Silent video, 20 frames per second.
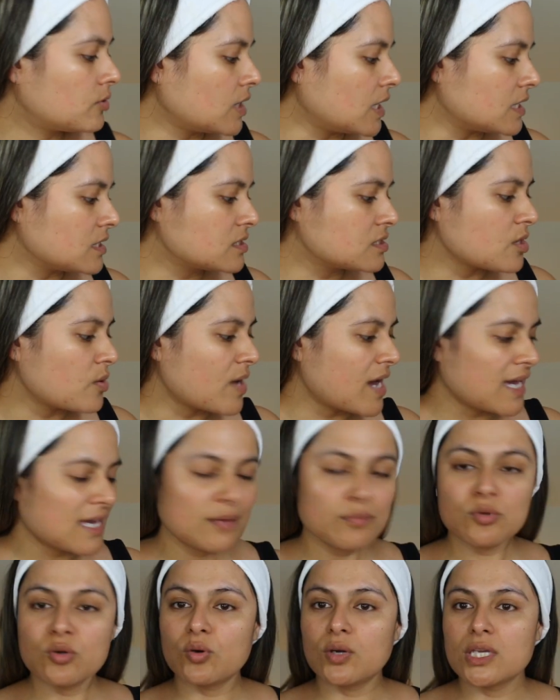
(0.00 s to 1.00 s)
Okay, so I
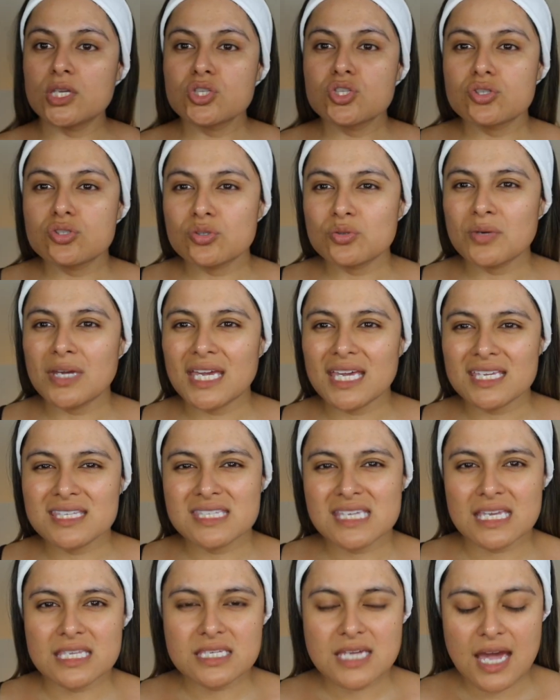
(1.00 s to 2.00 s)
am going to do a
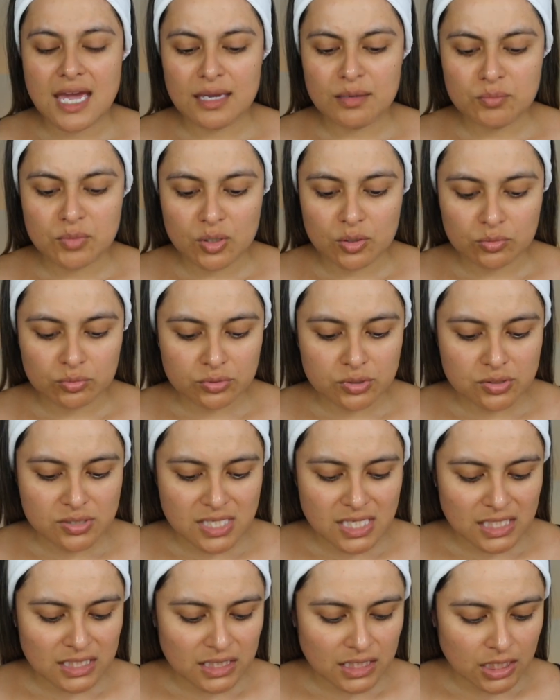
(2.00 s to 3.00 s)
daytime
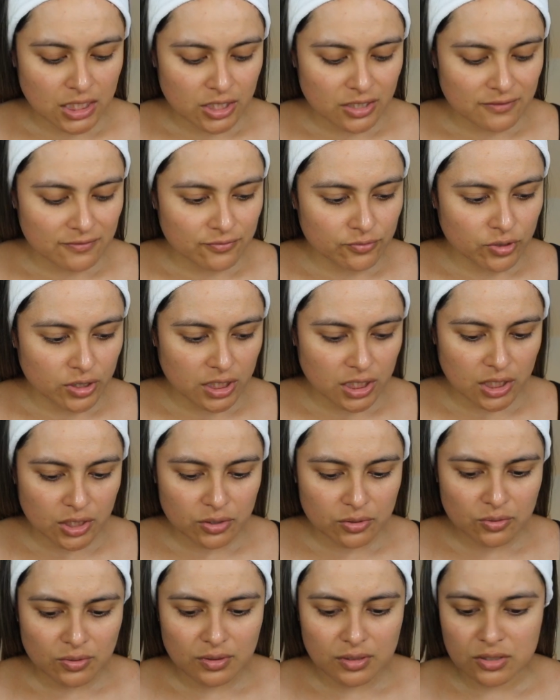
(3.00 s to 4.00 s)
routine here for
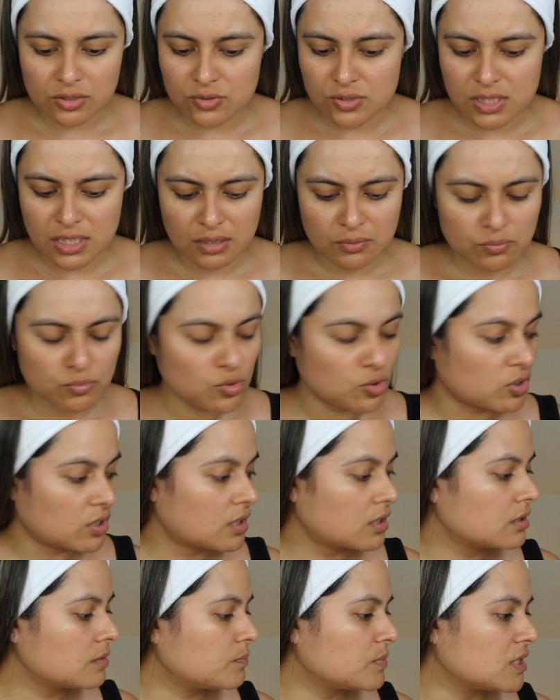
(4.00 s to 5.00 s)
you using
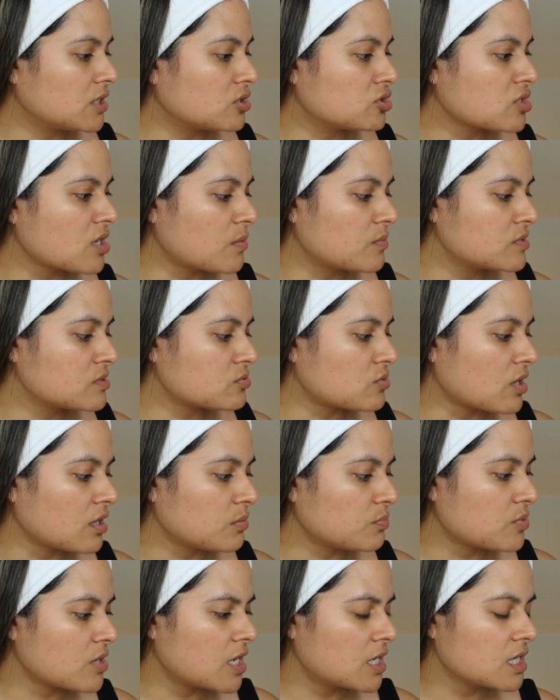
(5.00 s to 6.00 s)
more Peter Thomas
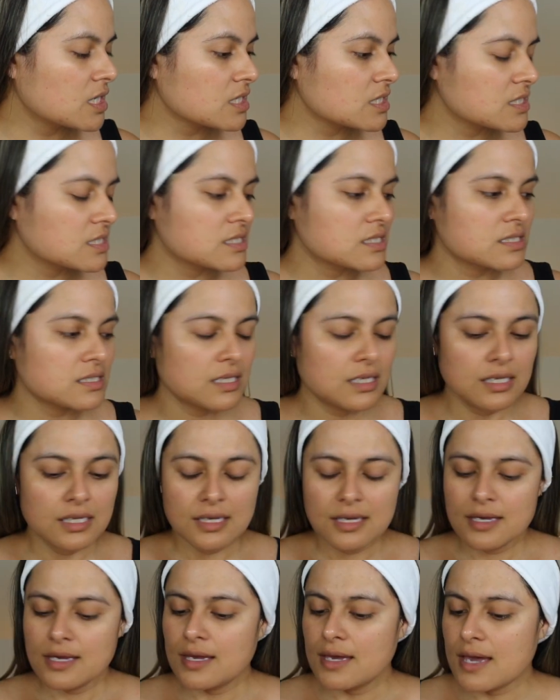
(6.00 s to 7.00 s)
Roth products.
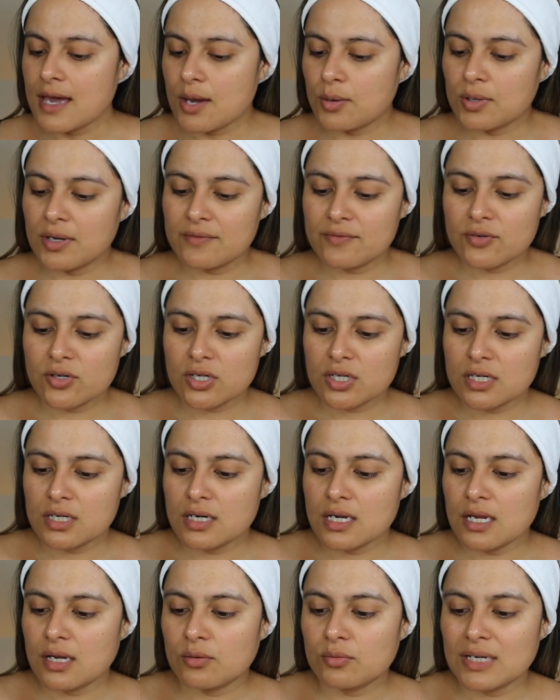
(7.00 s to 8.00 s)
However,
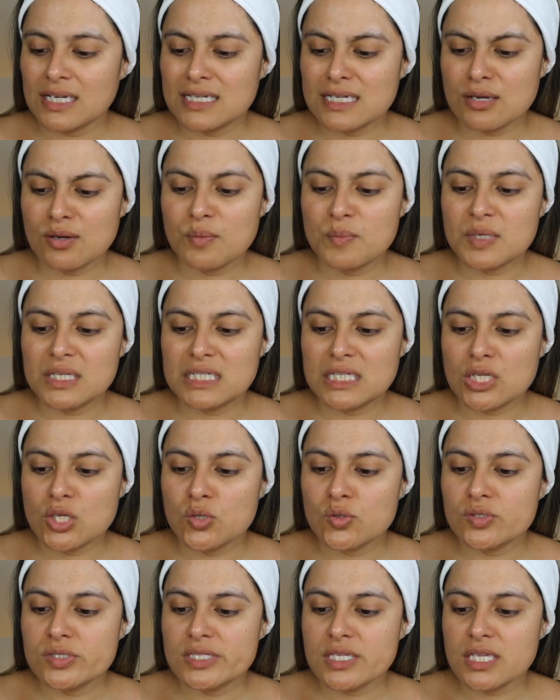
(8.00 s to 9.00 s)
right now I'm gonna
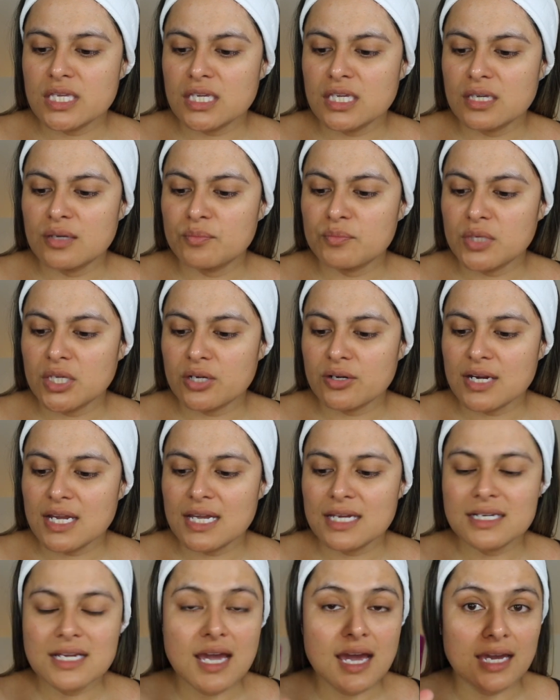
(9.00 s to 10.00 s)
use the
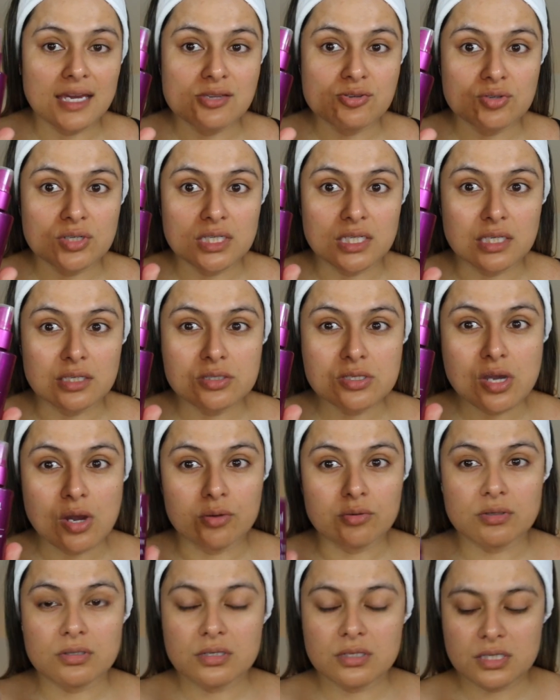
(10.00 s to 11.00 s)
Murad Hydrating
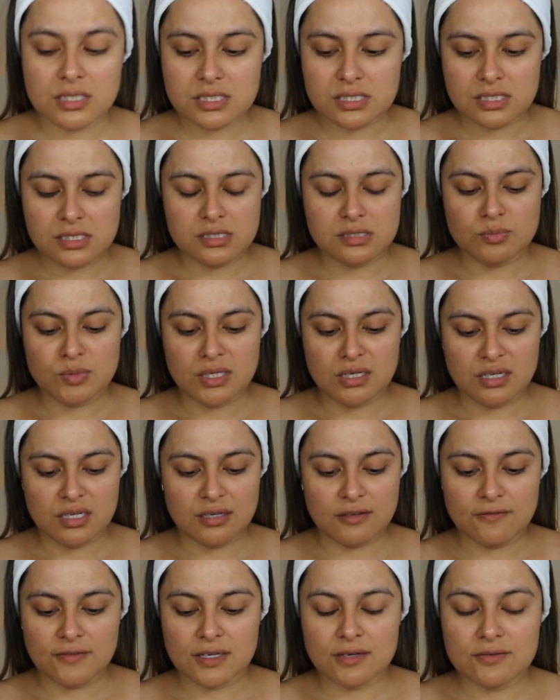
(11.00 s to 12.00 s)
Toner. This has been
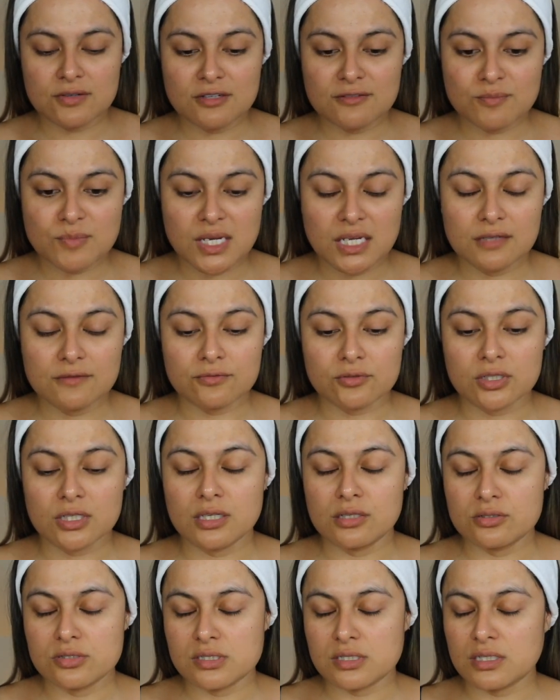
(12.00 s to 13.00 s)
a favorite of mine for
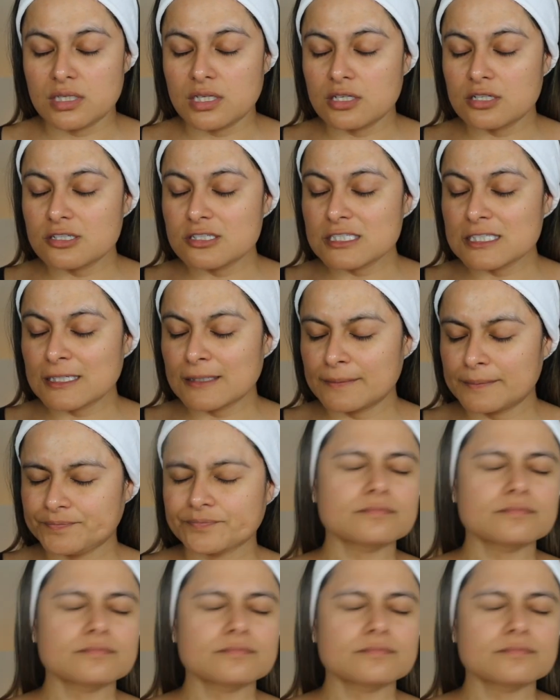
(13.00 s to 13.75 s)
years and years.